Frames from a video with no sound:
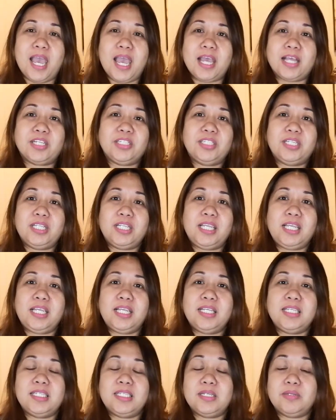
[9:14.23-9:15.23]

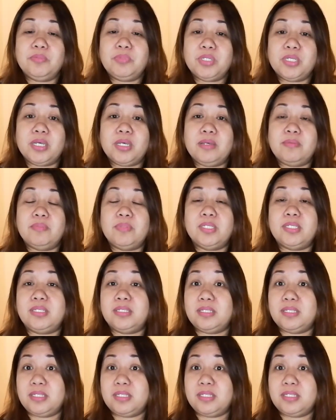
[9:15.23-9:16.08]
Actually, sometimes